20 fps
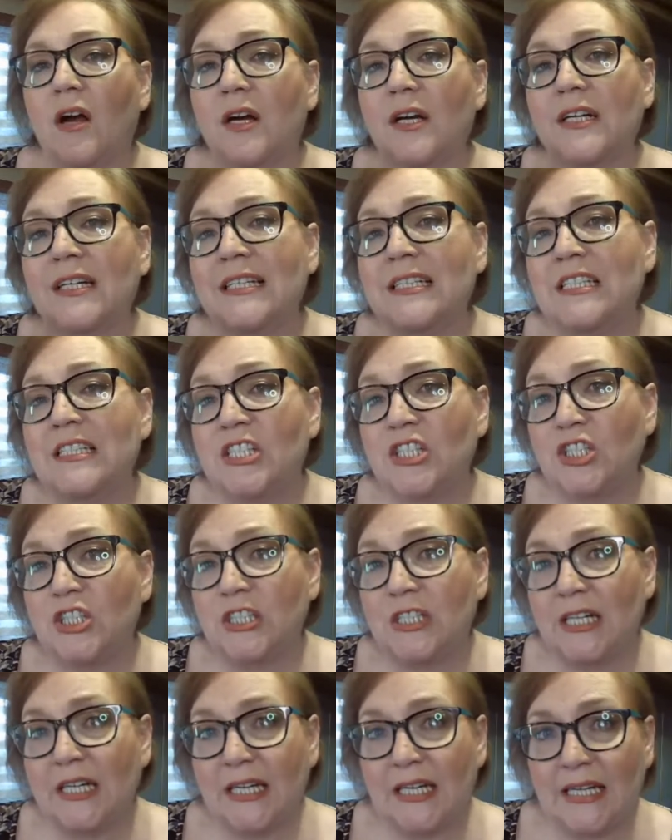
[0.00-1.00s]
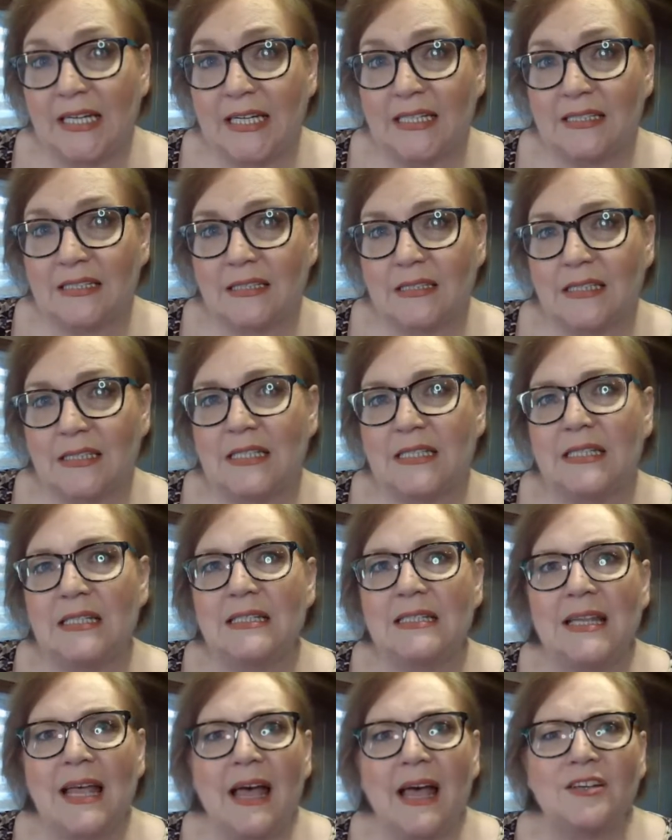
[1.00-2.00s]
our conditioning is. This
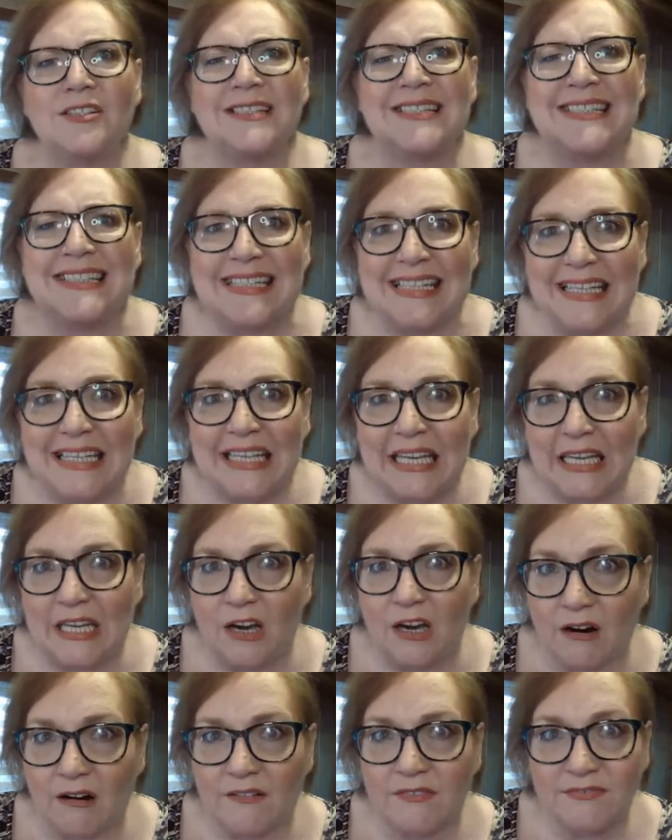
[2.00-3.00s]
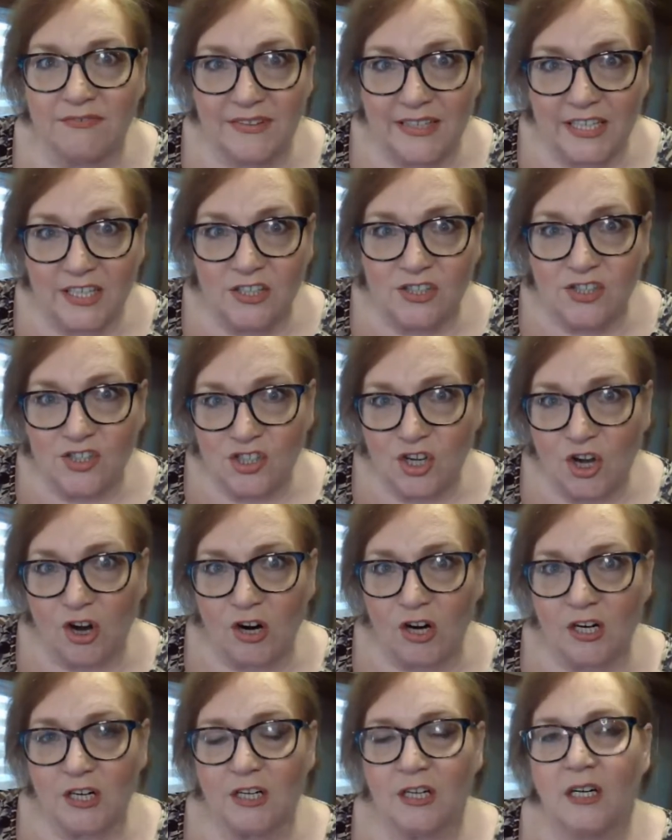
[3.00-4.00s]
is how sneaky our fears
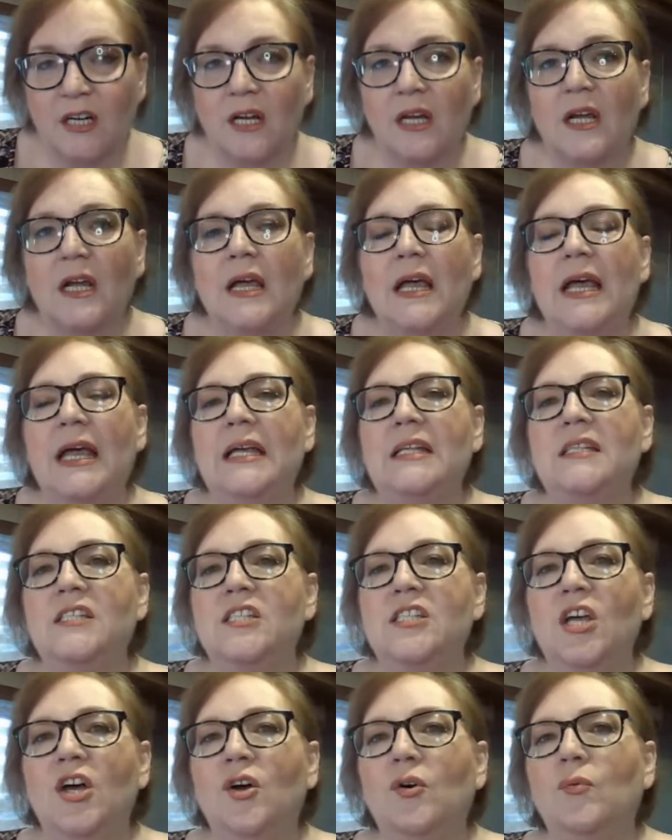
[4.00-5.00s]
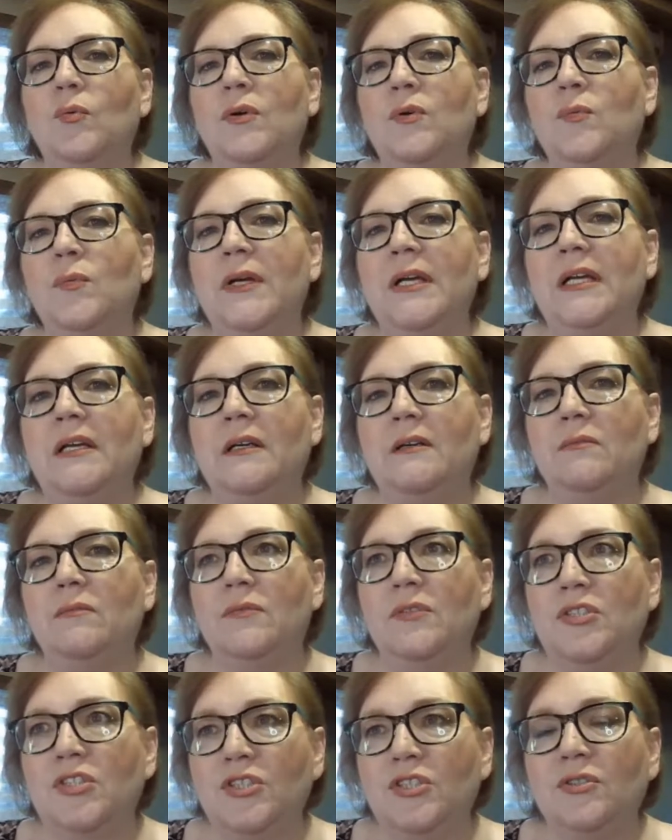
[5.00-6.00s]
are. And so when we
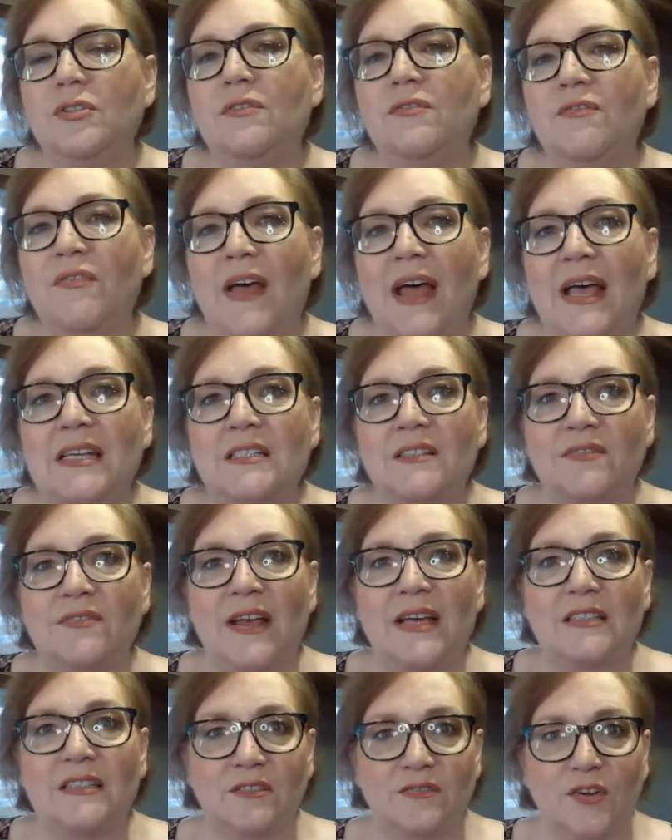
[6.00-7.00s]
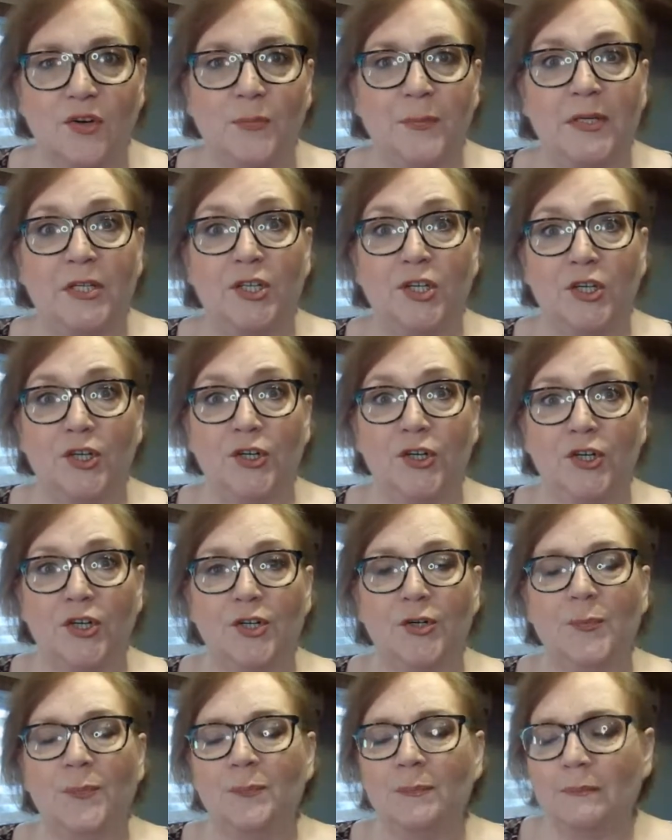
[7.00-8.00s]
would do the fast, fast phobia
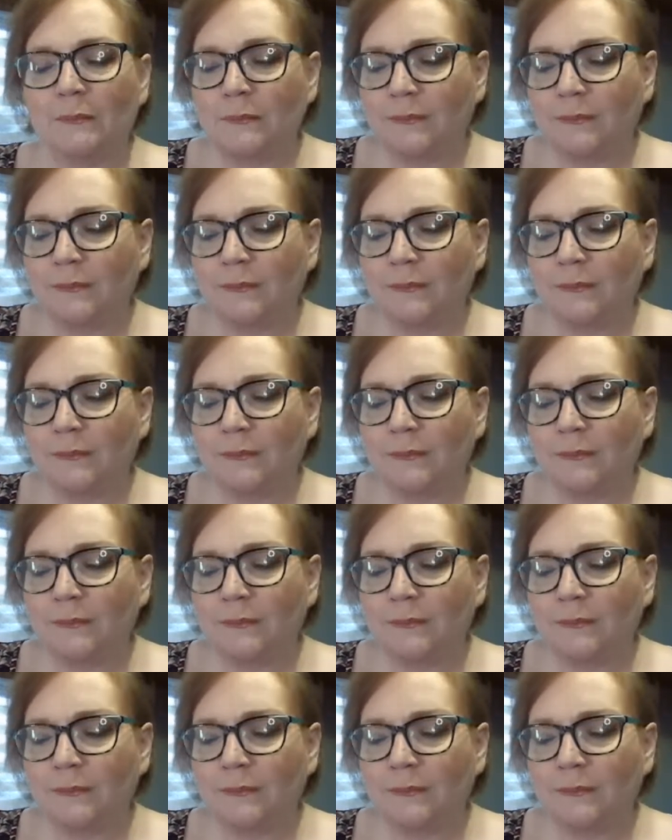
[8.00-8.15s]
cure,